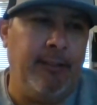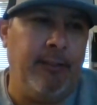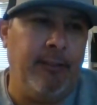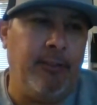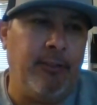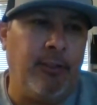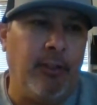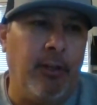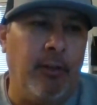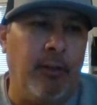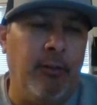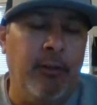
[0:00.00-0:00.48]

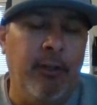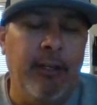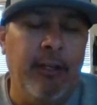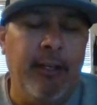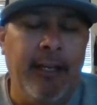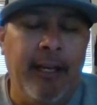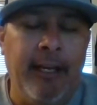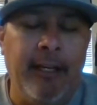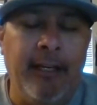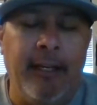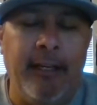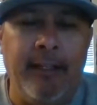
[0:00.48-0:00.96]
so
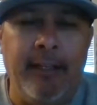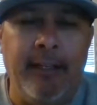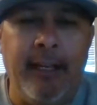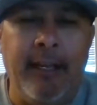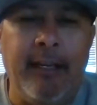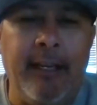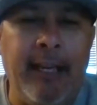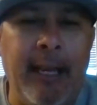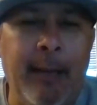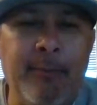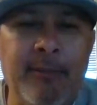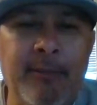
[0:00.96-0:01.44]

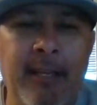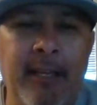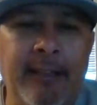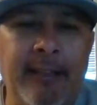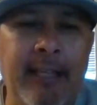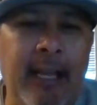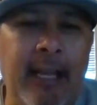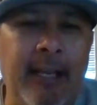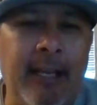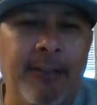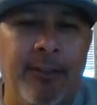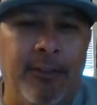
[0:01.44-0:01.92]
in games like
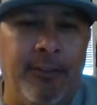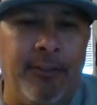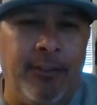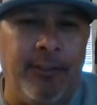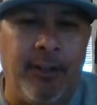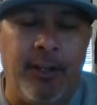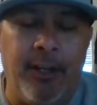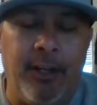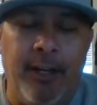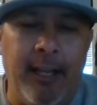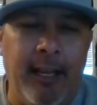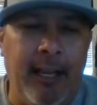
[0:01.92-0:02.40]
that,
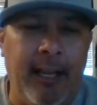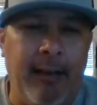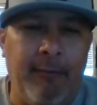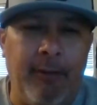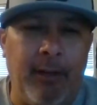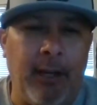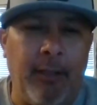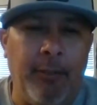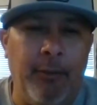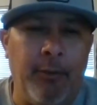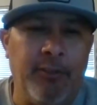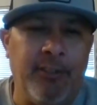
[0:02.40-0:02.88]
you're going to have
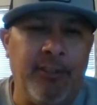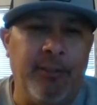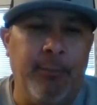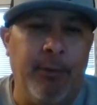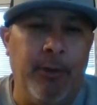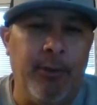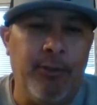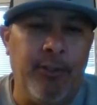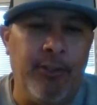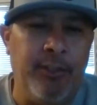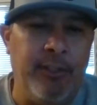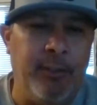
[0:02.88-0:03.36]
all of those
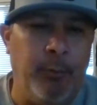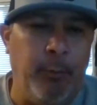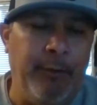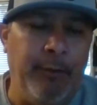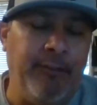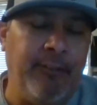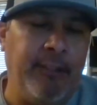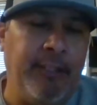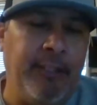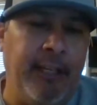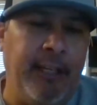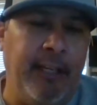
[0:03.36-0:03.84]
emotions. And
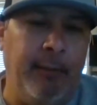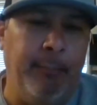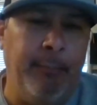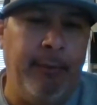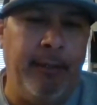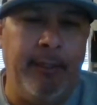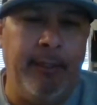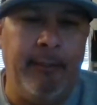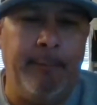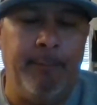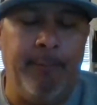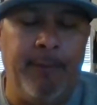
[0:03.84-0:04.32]
we've seen them
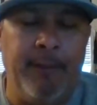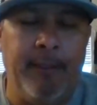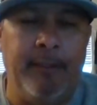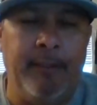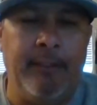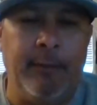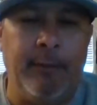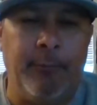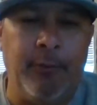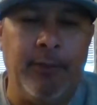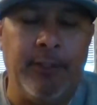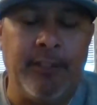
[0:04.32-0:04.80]
in
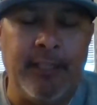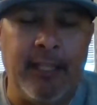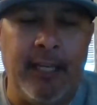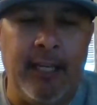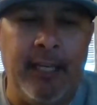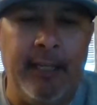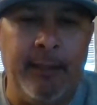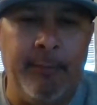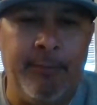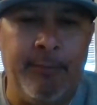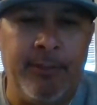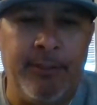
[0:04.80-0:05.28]
different
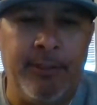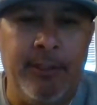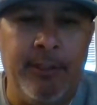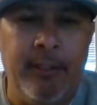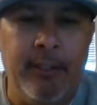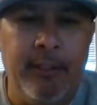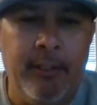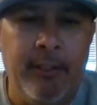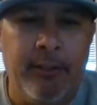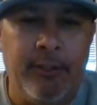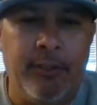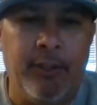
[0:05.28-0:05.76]
times
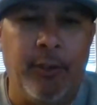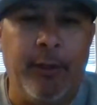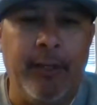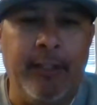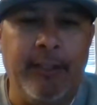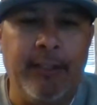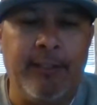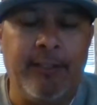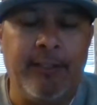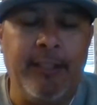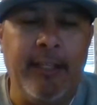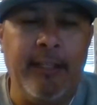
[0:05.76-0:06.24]

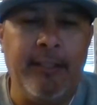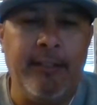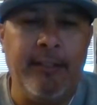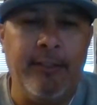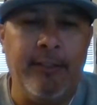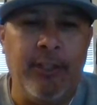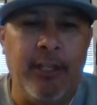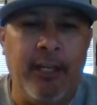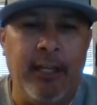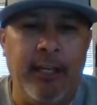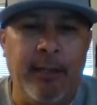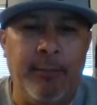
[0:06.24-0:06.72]
during the
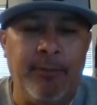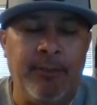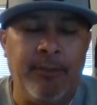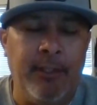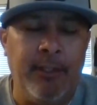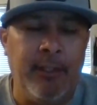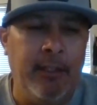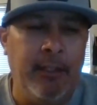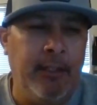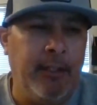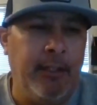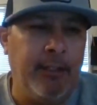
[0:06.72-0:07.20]
season, James.
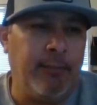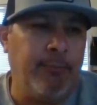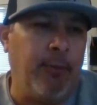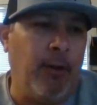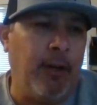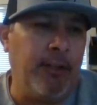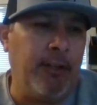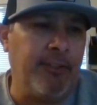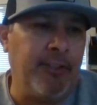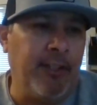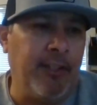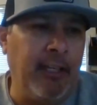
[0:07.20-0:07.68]
As
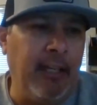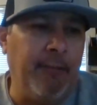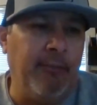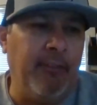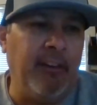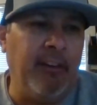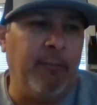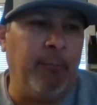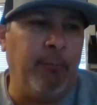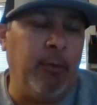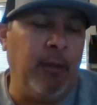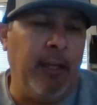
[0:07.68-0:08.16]
far as the
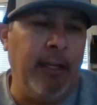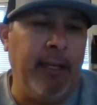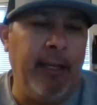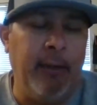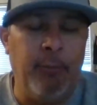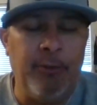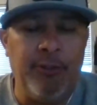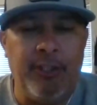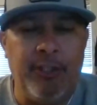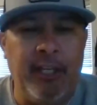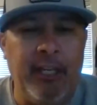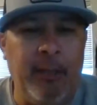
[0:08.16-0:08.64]
level of play,
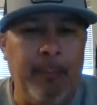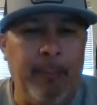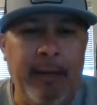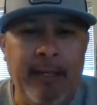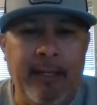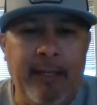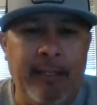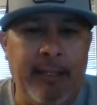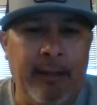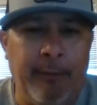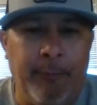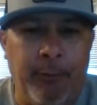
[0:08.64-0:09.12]
it was going to
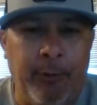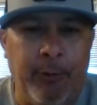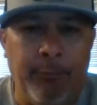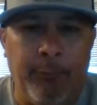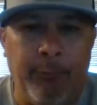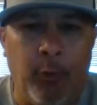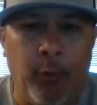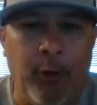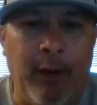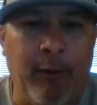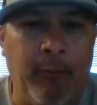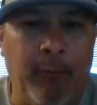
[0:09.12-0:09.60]
be different
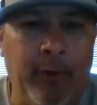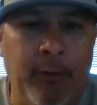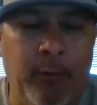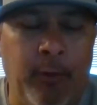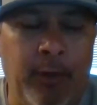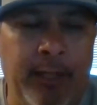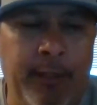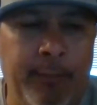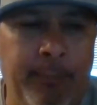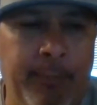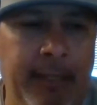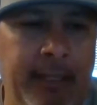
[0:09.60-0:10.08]
for
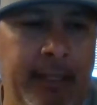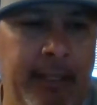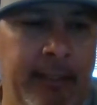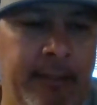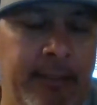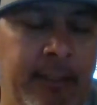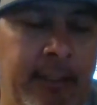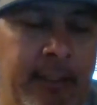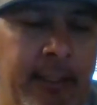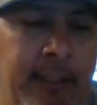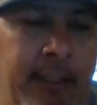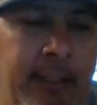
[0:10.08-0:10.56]
everyone
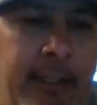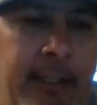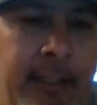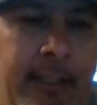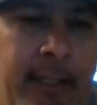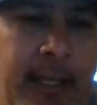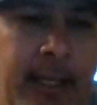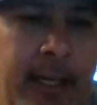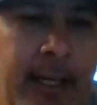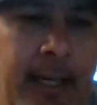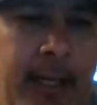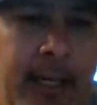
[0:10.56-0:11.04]
because
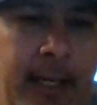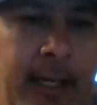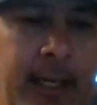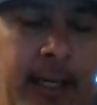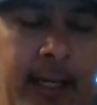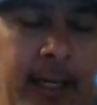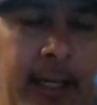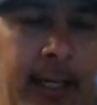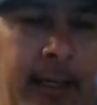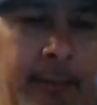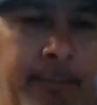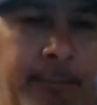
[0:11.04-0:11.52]

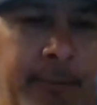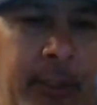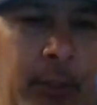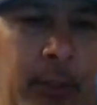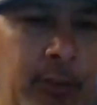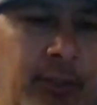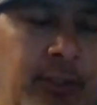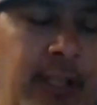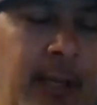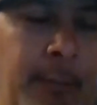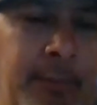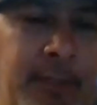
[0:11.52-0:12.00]

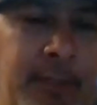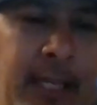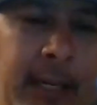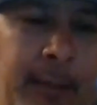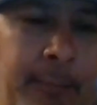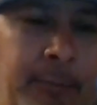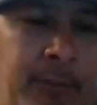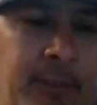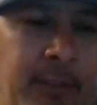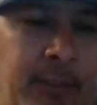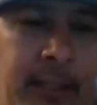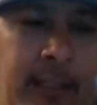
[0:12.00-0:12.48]
some
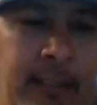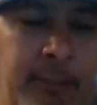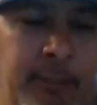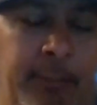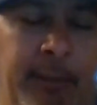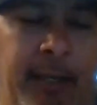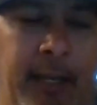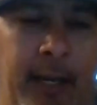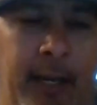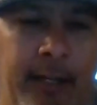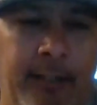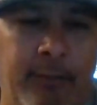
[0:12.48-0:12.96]
teams, let's
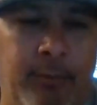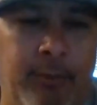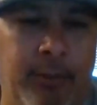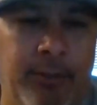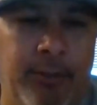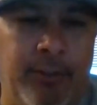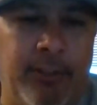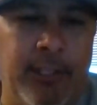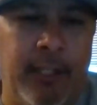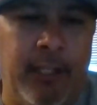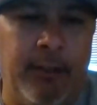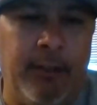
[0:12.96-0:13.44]
be honest with
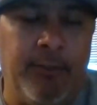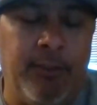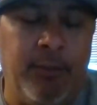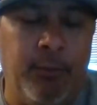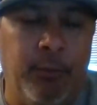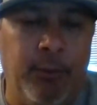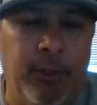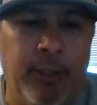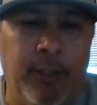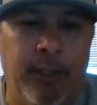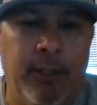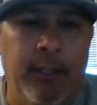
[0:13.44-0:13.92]
ourselves,
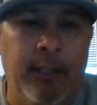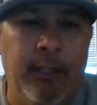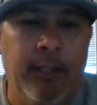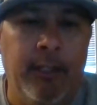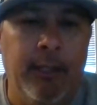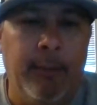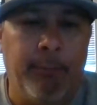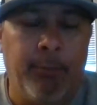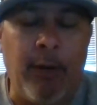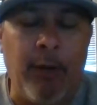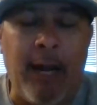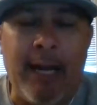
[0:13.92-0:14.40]
were
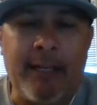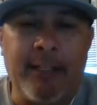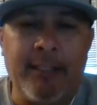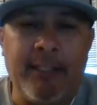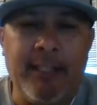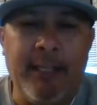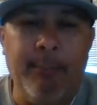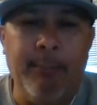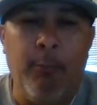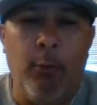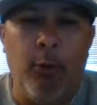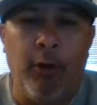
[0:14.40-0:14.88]

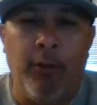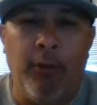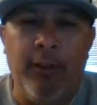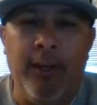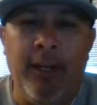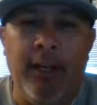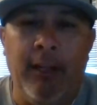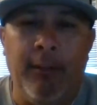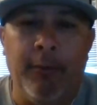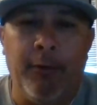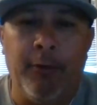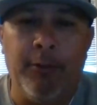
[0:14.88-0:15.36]
practicing more
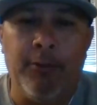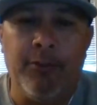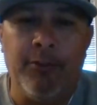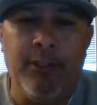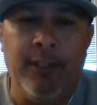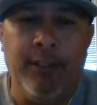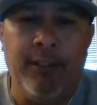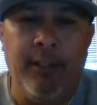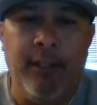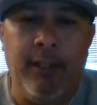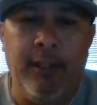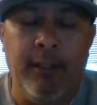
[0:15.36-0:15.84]
than others
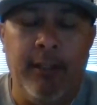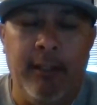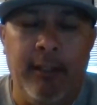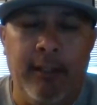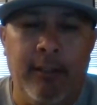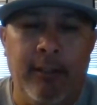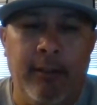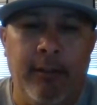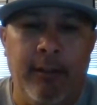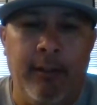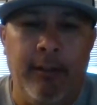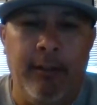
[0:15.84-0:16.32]
in
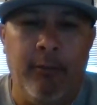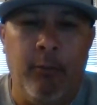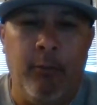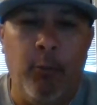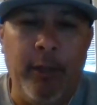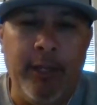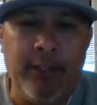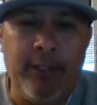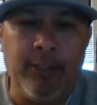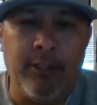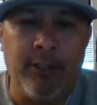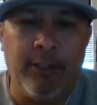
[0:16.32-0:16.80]
the
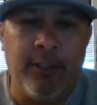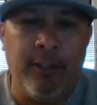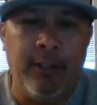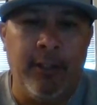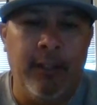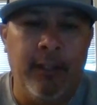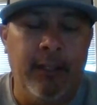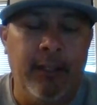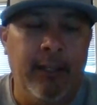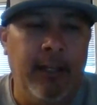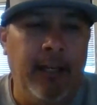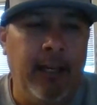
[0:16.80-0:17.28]
winter,
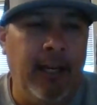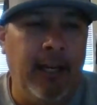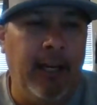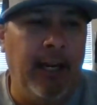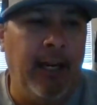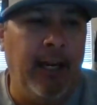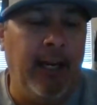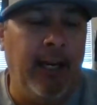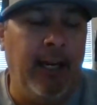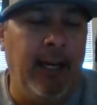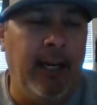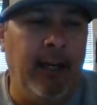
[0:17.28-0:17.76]

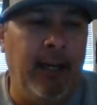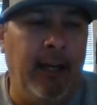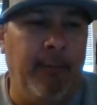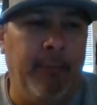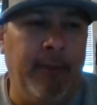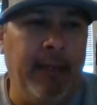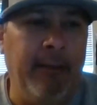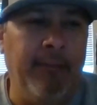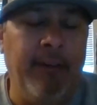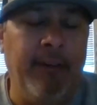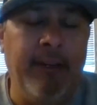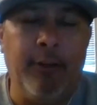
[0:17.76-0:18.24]

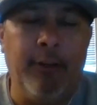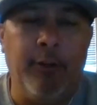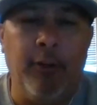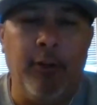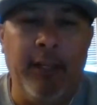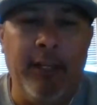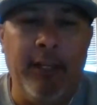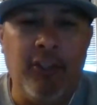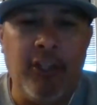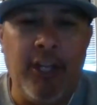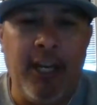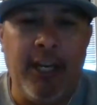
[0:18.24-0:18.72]
even in
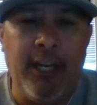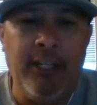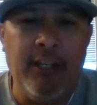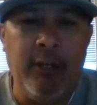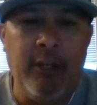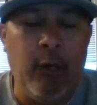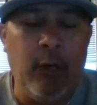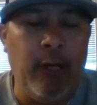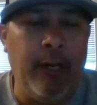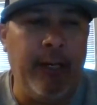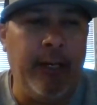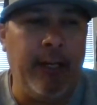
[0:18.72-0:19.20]
early
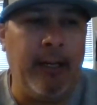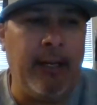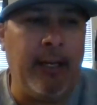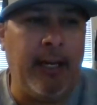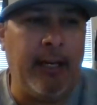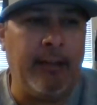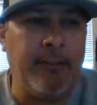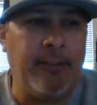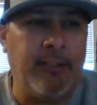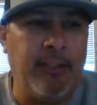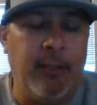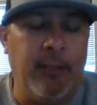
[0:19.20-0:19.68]
January.
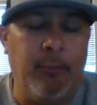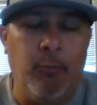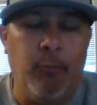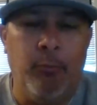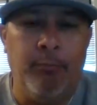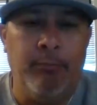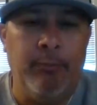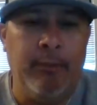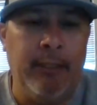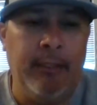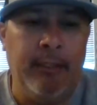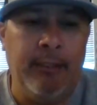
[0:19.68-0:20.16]

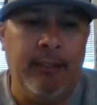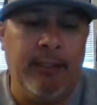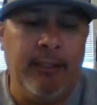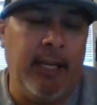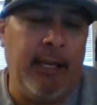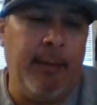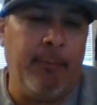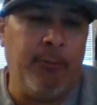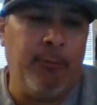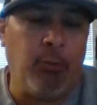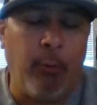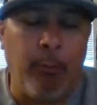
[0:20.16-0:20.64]
Some
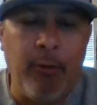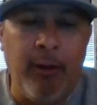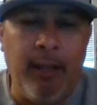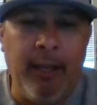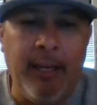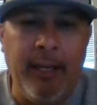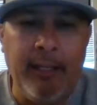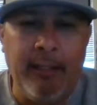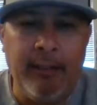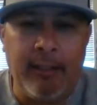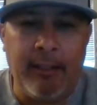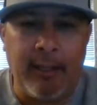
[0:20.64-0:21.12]
teams were
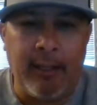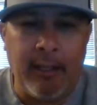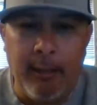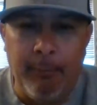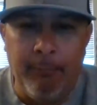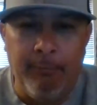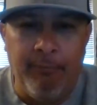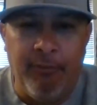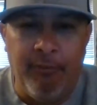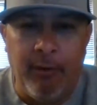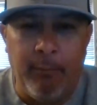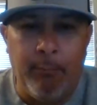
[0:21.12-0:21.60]
playing
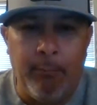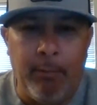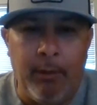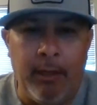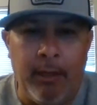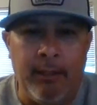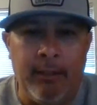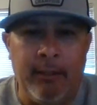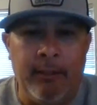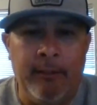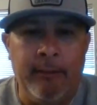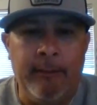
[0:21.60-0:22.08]
club
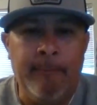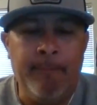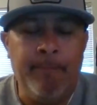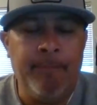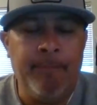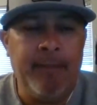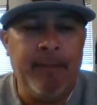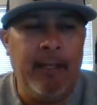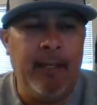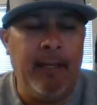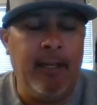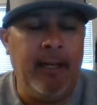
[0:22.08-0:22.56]
football,
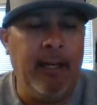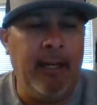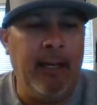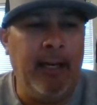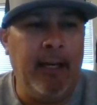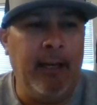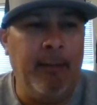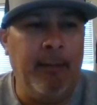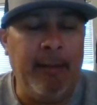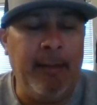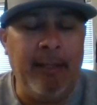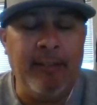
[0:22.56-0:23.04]

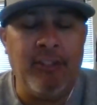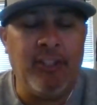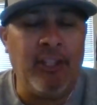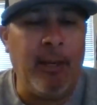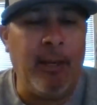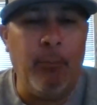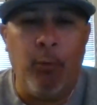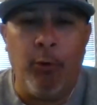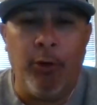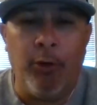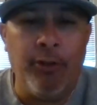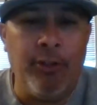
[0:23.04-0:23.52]
and
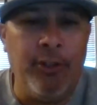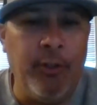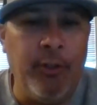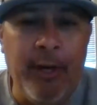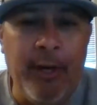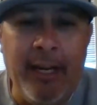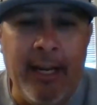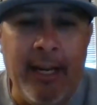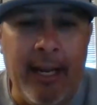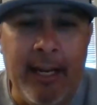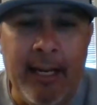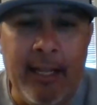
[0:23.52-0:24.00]
some weren't
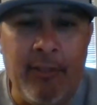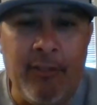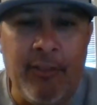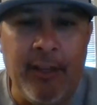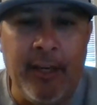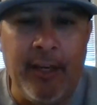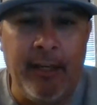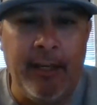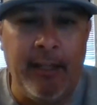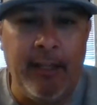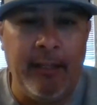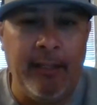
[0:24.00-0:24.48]
doing
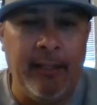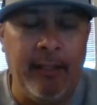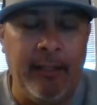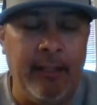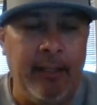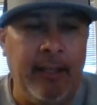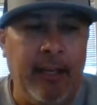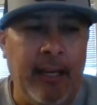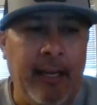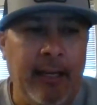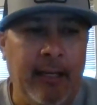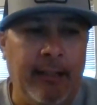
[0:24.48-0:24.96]
anything and
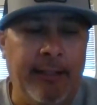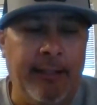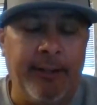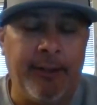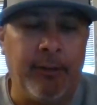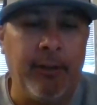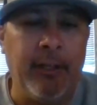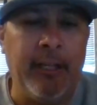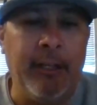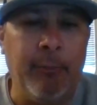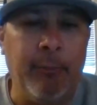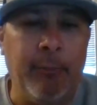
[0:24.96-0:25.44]

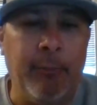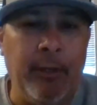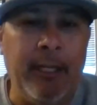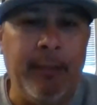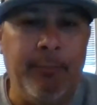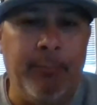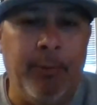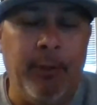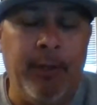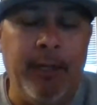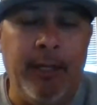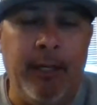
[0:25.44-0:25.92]
literally really
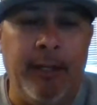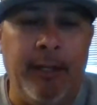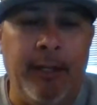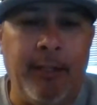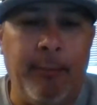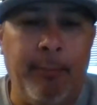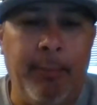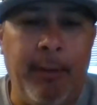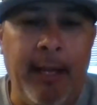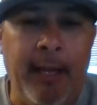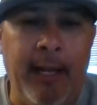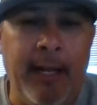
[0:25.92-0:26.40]
putting on
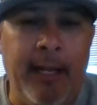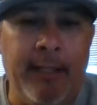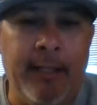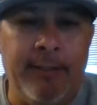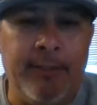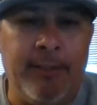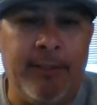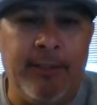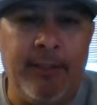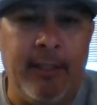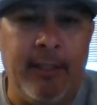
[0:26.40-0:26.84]
the pads